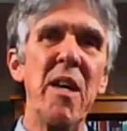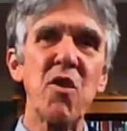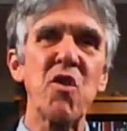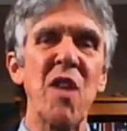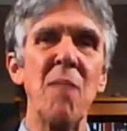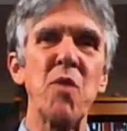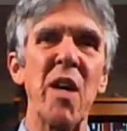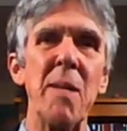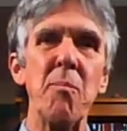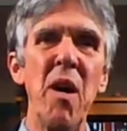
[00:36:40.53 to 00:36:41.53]
to some
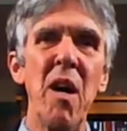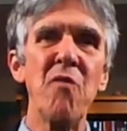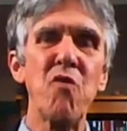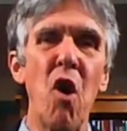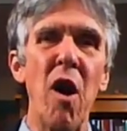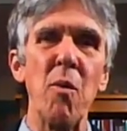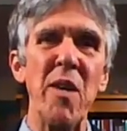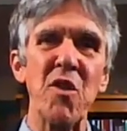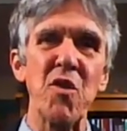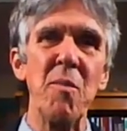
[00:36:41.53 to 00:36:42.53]
type of
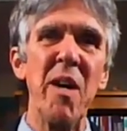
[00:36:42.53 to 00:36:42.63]
Darwinism.